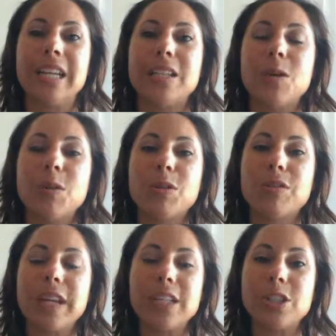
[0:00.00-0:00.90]
no
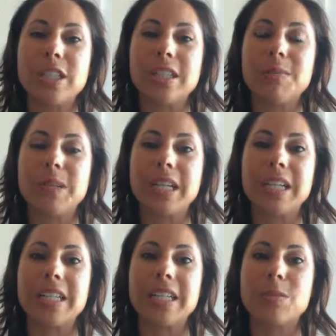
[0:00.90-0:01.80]
motivation
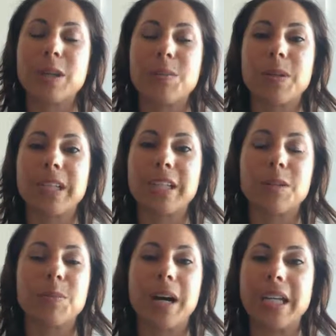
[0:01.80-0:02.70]
because what you're putting in your
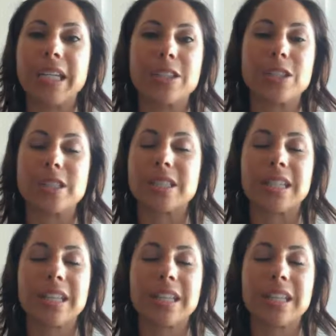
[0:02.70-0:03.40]
body is just